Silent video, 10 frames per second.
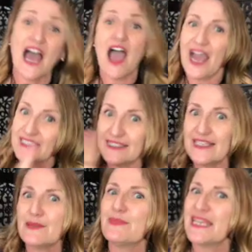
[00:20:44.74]
I see
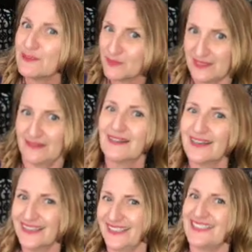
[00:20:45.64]
the memes.
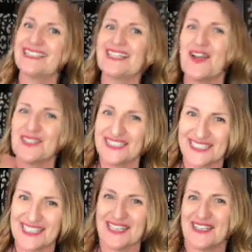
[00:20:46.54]
It's a
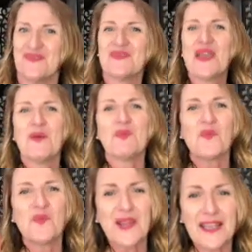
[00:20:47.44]
constant. But
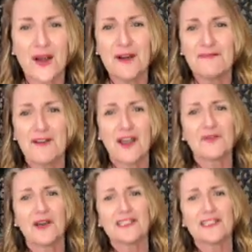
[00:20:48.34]
we got to find ways